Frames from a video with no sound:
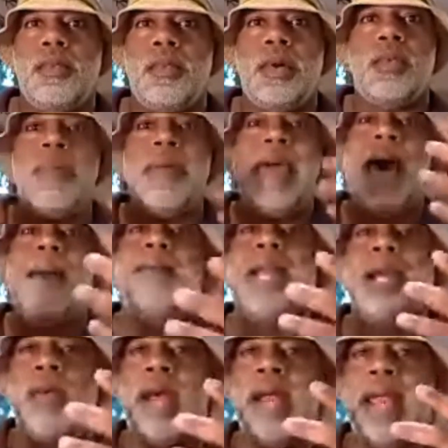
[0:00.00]
would be
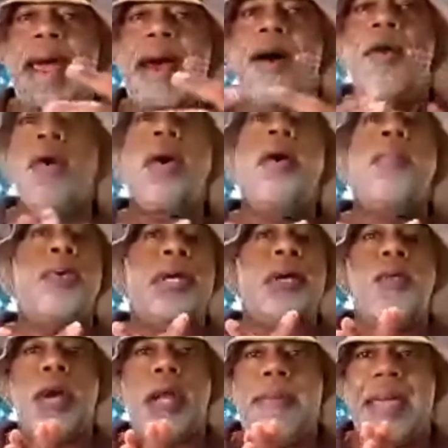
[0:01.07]
happening right now. Would
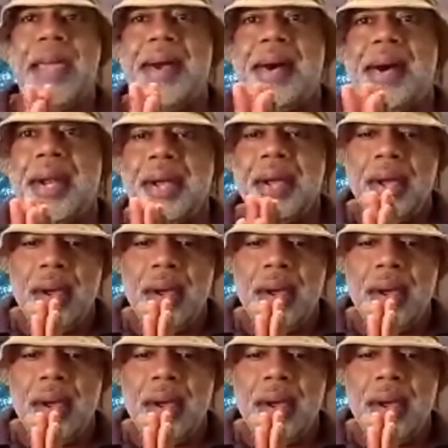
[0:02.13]
it be good?